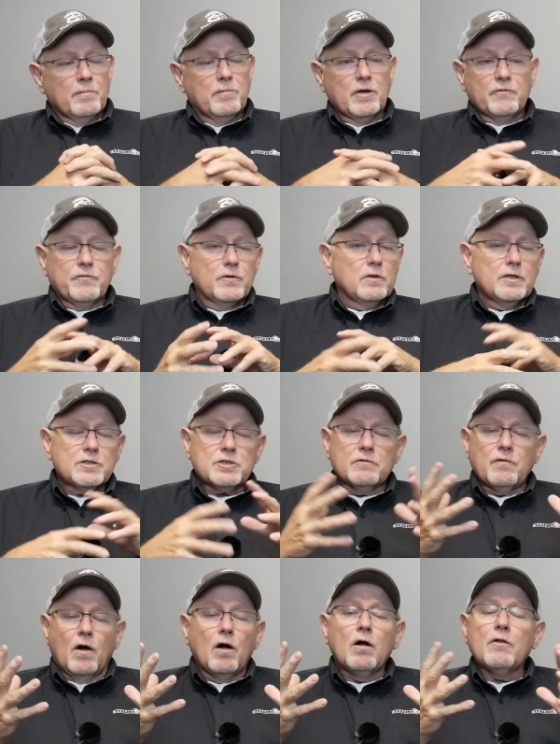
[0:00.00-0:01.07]
but a full list
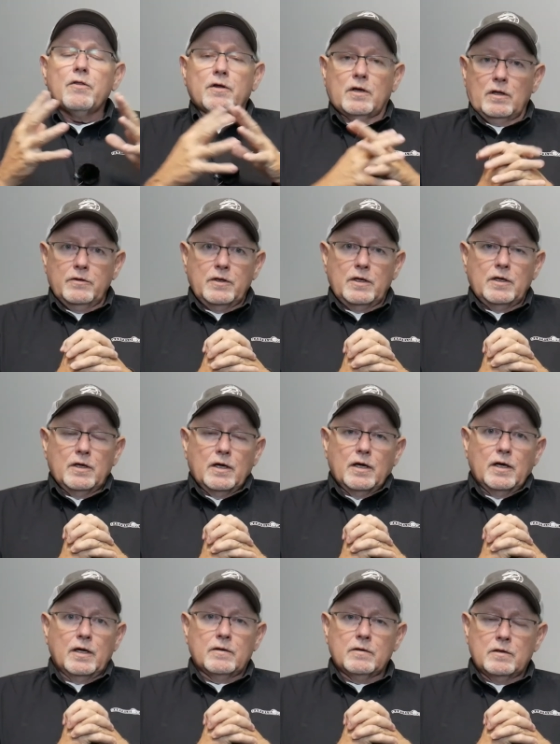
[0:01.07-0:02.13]
of all
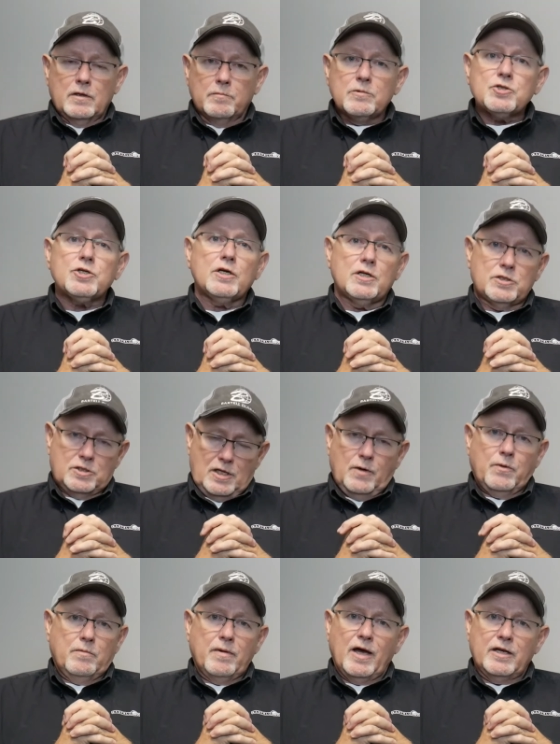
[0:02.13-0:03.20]
the machines
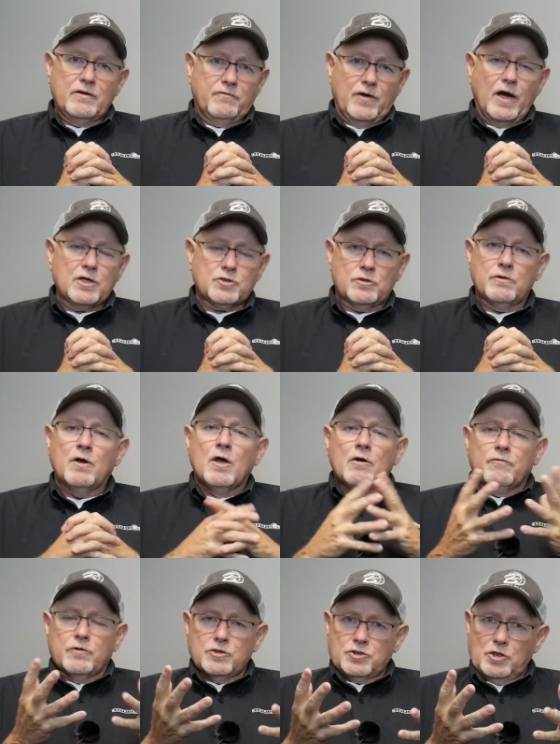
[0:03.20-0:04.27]
that we manufacture
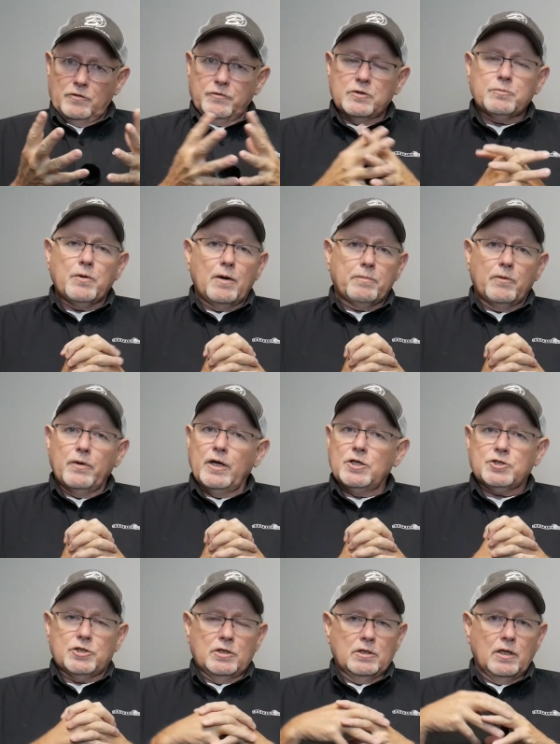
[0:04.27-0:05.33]
for surface
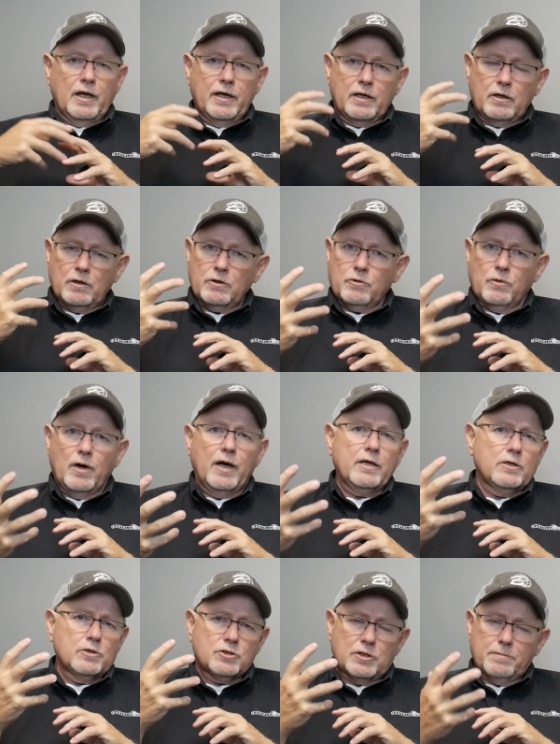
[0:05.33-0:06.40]
preparation, like
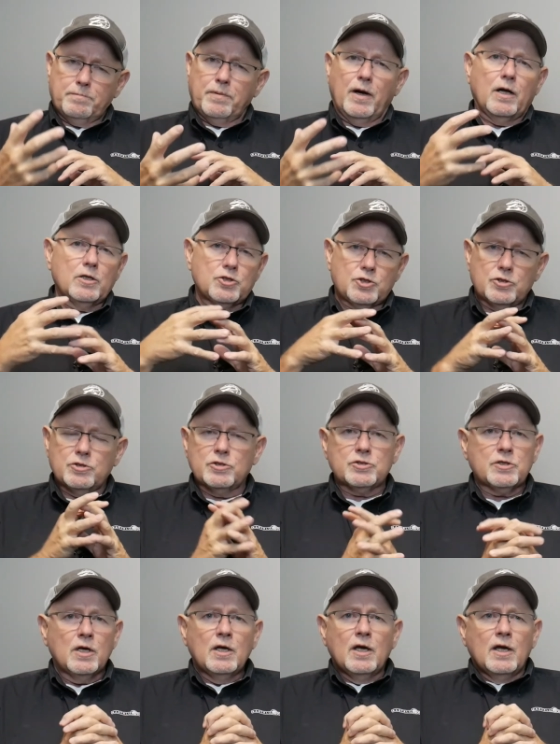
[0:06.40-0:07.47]
grinders and
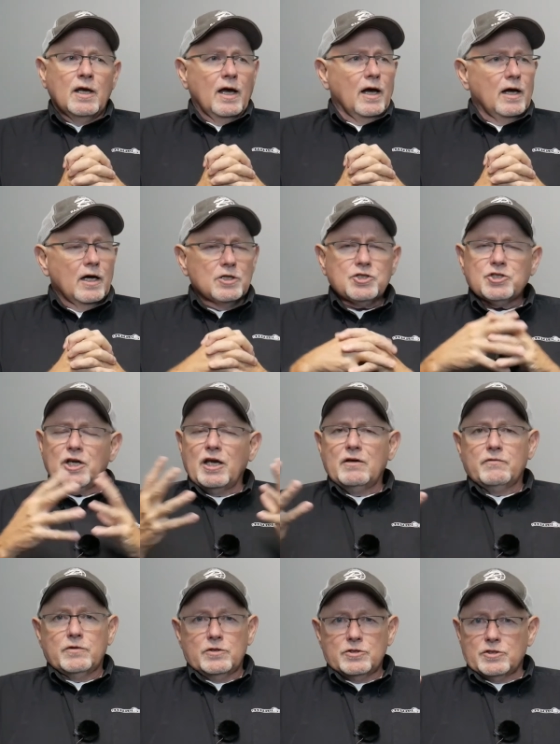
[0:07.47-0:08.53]
polishers,
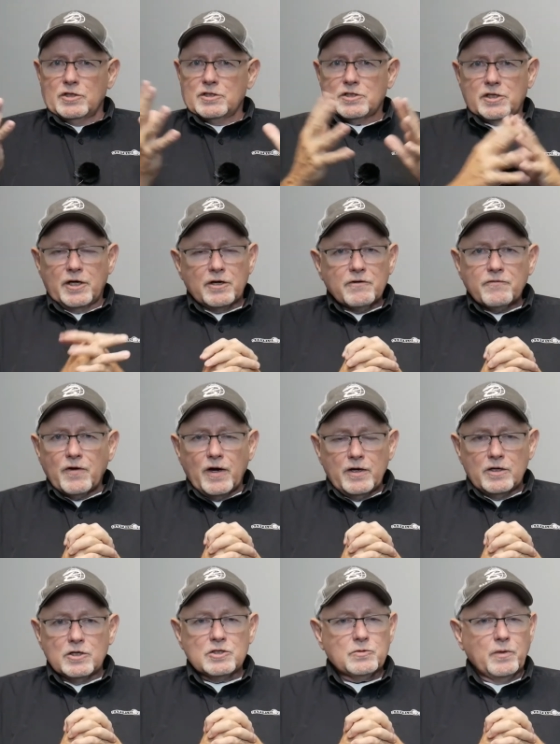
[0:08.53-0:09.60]
shavers and
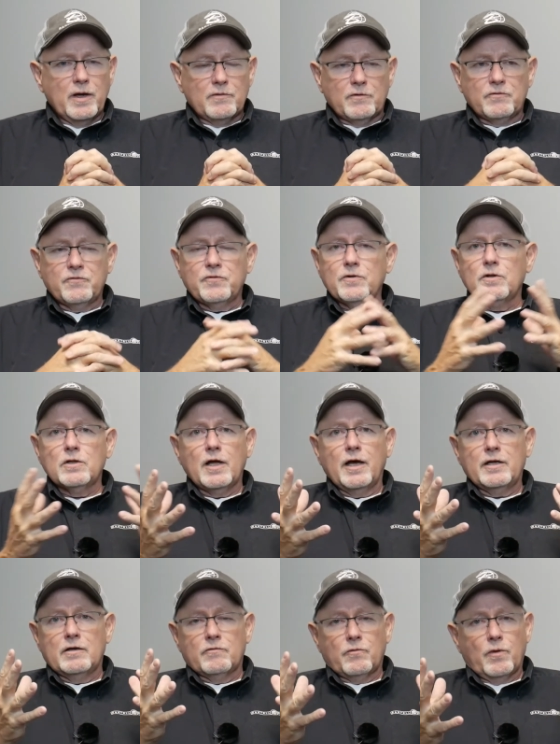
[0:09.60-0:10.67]
scarifiers. We have a full
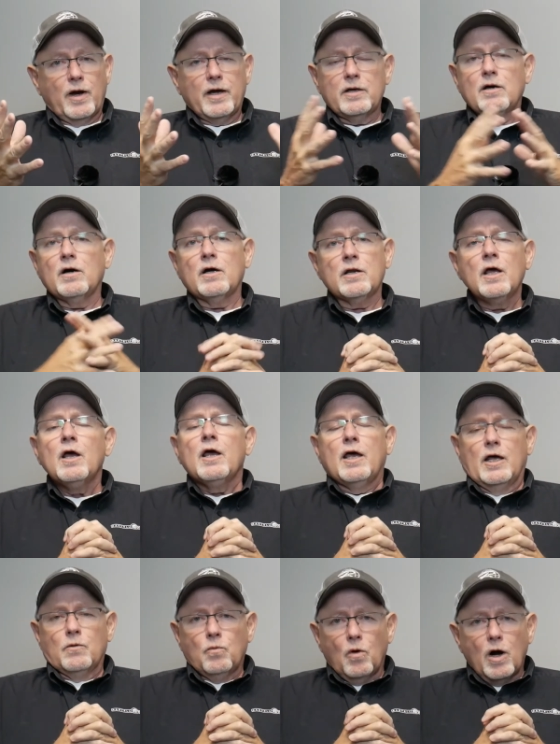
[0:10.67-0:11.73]
line of ride-on
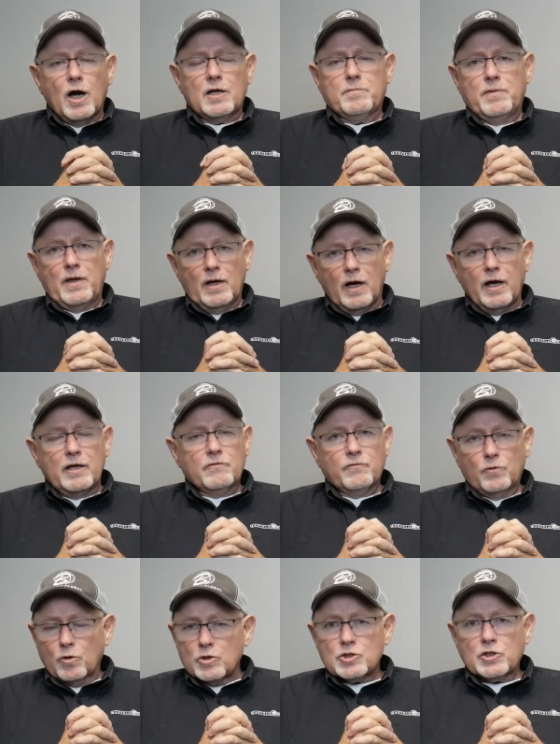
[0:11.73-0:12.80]
and walk-behind
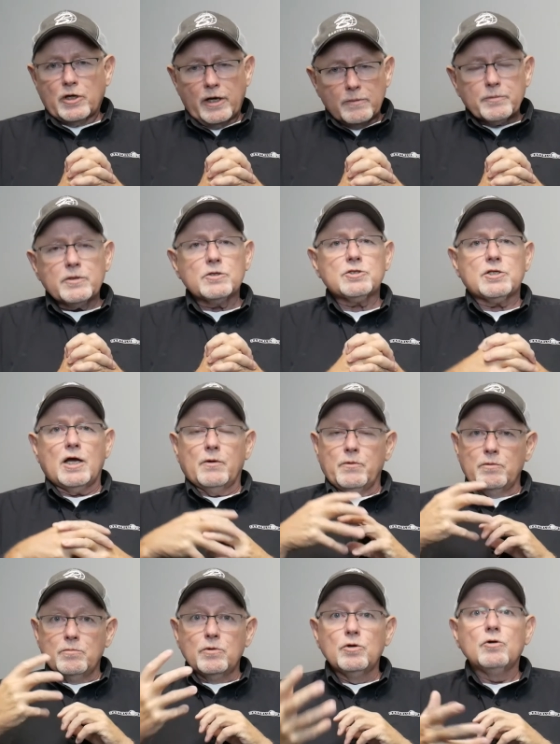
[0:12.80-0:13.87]
floor scrapers that
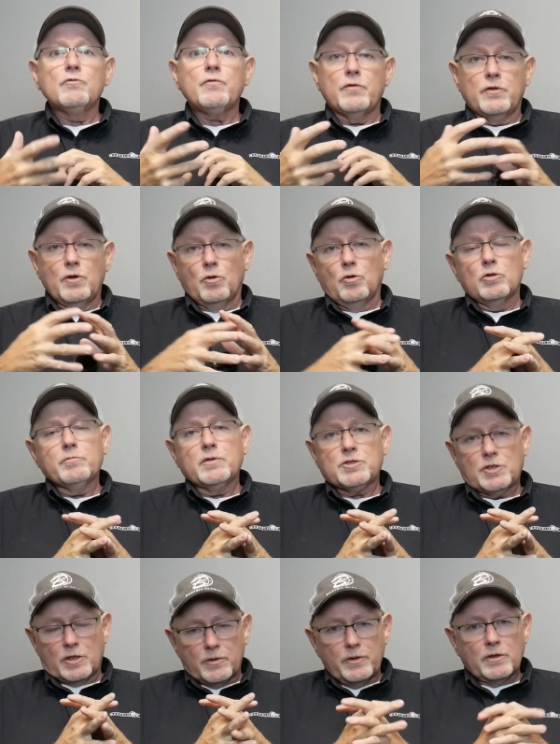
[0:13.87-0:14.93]
remove the old
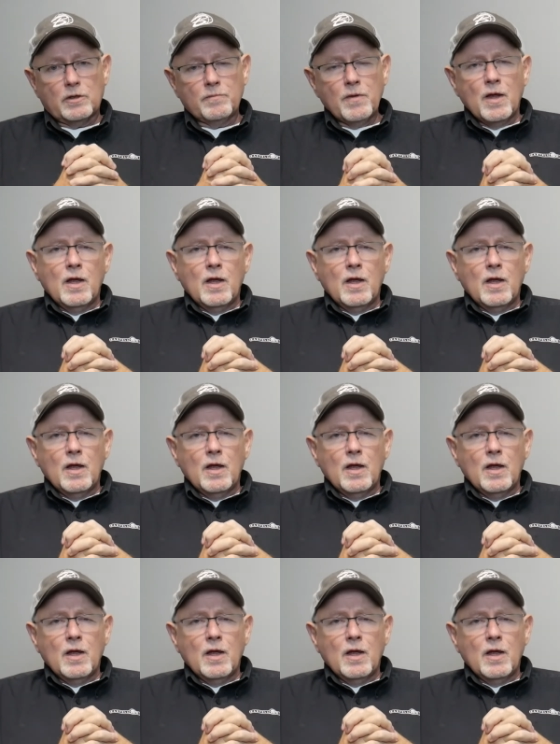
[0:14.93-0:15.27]
material,